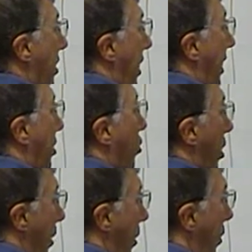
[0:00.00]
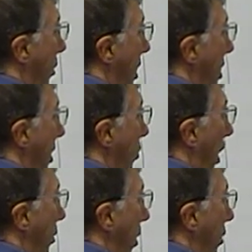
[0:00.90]
ink stream up a bit and
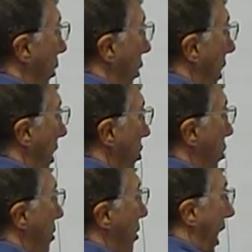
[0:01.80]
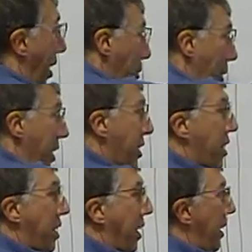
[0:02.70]
one where we pull the ink stream down a
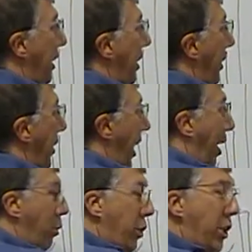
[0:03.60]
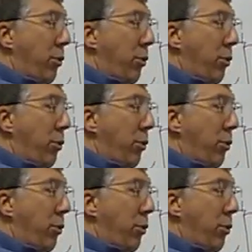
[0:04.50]
bit, and we'll see